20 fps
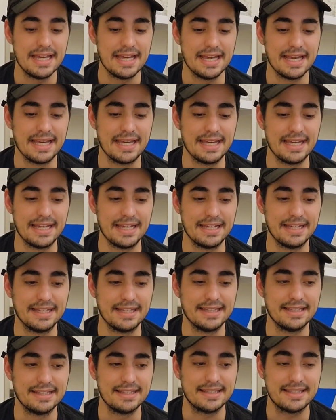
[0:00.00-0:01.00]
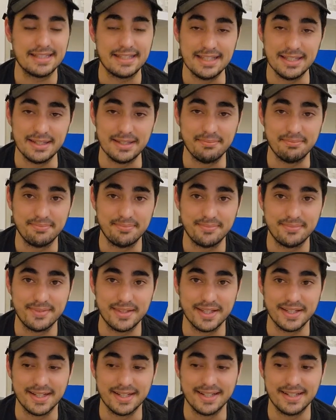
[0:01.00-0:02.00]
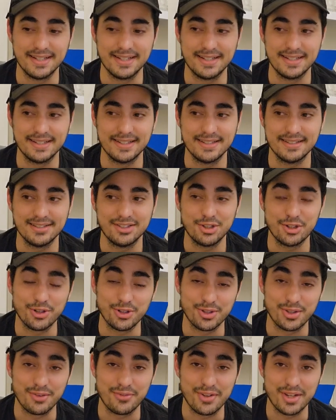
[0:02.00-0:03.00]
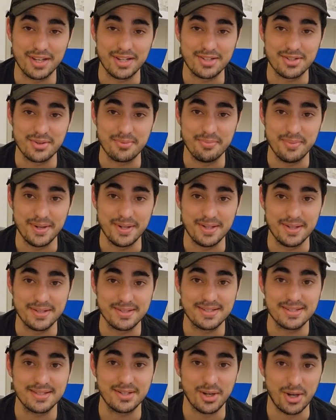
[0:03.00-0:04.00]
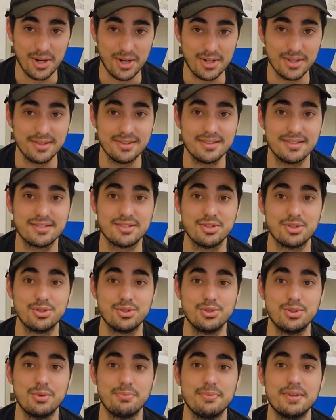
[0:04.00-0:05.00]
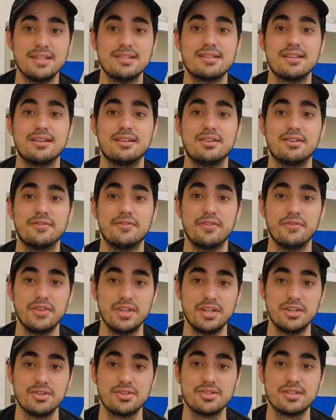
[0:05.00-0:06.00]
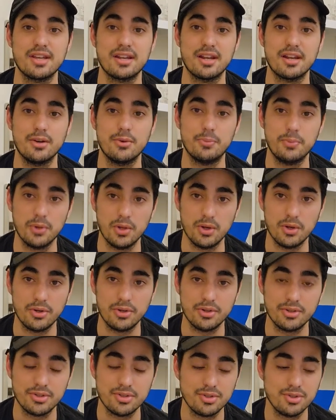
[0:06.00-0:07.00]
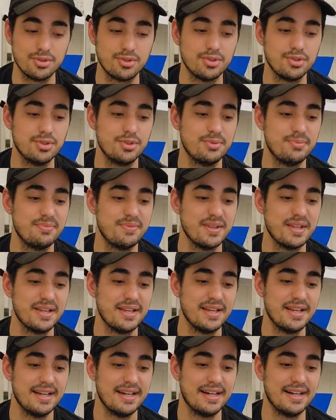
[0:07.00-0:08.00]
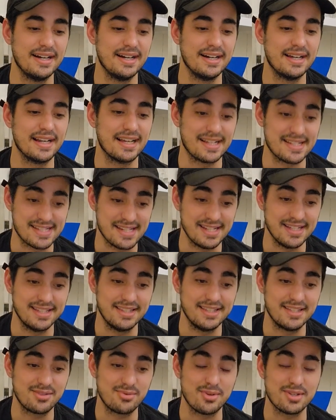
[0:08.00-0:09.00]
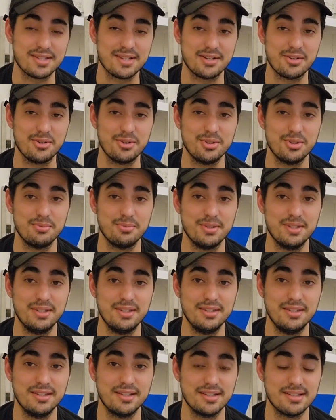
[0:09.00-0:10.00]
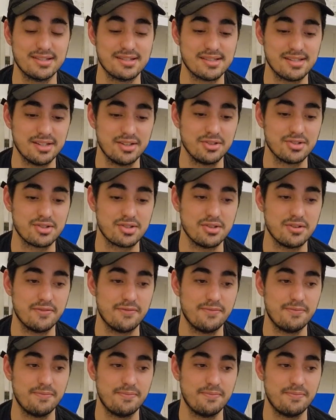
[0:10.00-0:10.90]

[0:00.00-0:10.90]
and keep uh, your notification bells on so you don't miss any of the videos that I upload on YouTube uh, like I said, these ones are going to be a series of